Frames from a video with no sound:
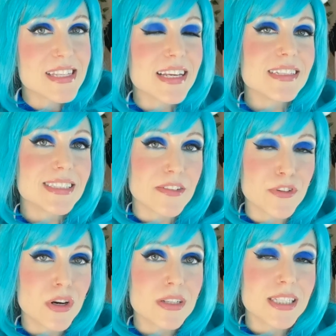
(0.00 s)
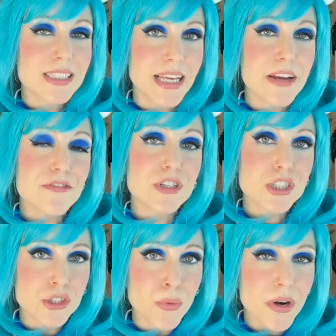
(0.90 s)
it's difficult to say for
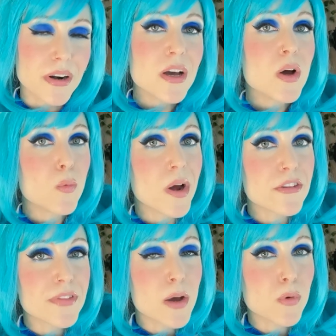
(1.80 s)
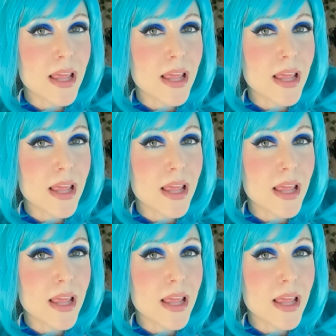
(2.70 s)
sure whether that will